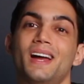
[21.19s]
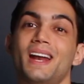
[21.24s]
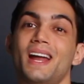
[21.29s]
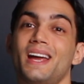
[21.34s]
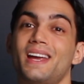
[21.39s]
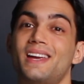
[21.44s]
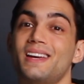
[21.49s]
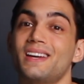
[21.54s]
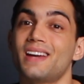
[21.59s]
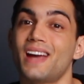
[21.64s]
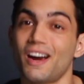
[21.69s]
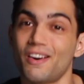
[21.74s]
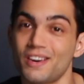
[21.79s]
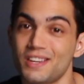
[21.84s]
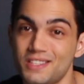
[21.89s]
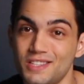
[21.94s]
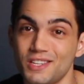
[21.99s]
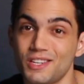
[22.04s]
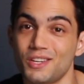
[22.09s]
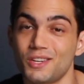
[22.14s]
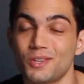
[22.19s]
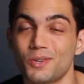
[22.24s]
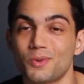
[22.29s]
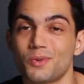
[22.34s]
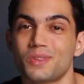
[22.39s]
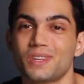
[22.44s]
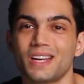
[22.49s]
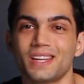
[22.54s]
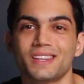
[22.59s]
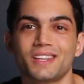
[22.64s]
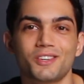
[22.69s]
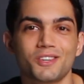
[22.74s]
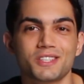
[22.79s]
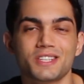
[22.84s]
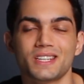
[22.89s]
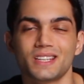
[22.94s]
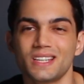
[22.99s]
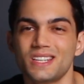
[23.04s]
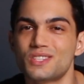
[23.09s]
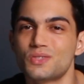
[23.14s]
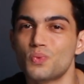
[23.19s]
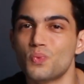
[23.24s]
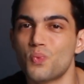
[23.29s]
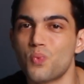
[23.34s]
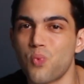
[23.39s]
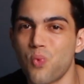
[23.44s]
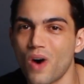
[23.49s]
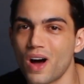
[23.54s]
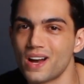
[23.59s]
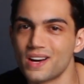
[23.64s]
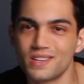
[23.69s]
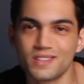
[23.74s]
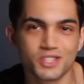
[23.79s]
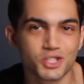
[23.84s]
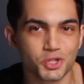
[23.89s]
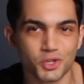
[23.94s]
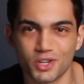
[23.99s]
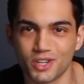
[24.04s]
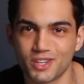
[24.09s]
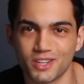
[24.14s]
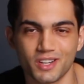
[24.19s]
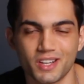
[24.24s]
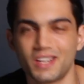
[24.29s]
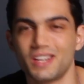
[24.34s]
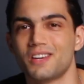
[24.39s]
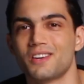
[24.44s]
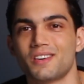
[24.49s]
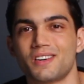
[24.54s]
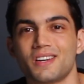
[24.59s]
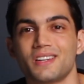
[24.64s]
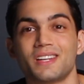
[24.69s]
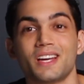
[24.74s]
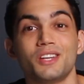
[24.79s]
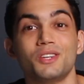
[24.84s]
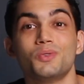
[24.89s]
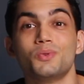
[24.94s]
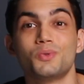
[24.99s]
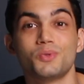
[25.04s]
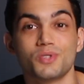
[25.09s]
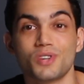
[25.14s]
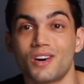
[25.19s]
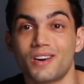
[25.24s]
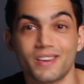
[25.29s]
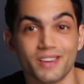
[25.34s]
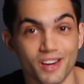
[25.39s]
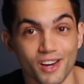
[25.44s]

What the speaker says: And I can guarantee you that there's at least one shortcut here that you do not